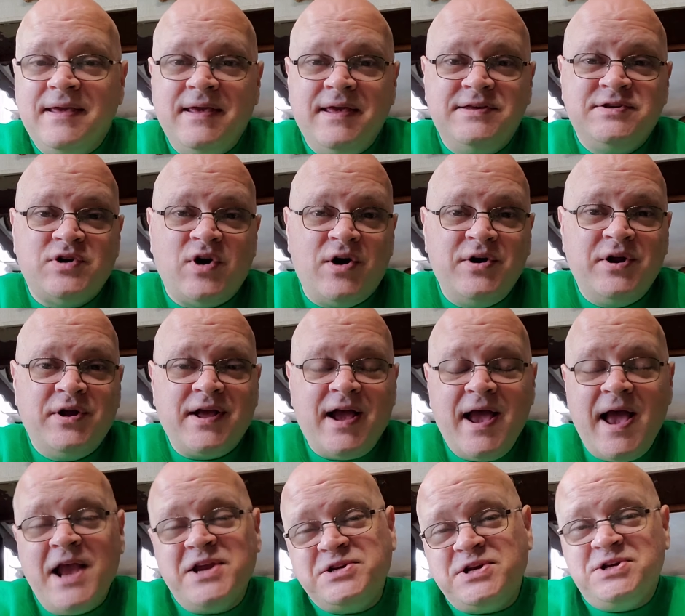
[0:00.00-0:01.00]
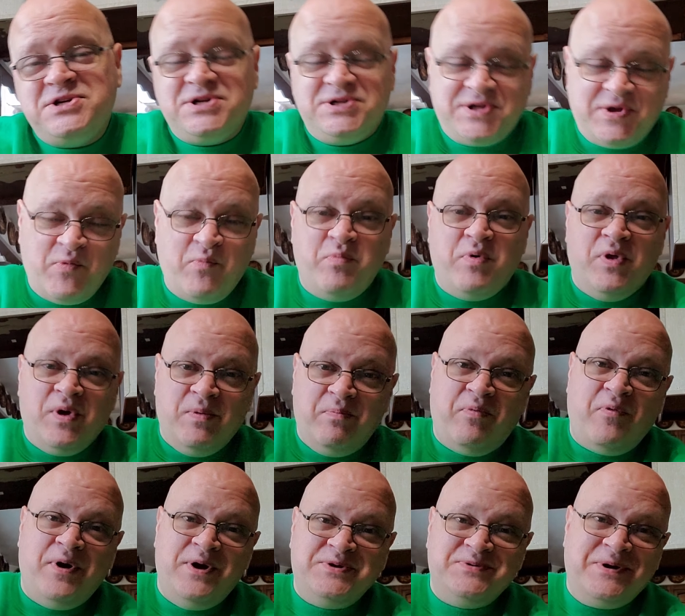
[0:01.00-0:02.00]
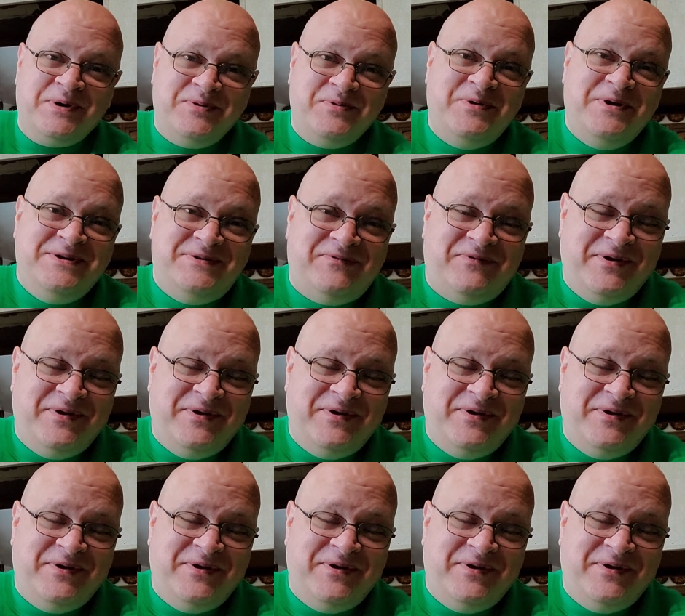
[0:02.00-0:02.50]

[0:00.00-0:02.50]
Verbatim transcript: it's hard to. I actually should do bullet points when I do these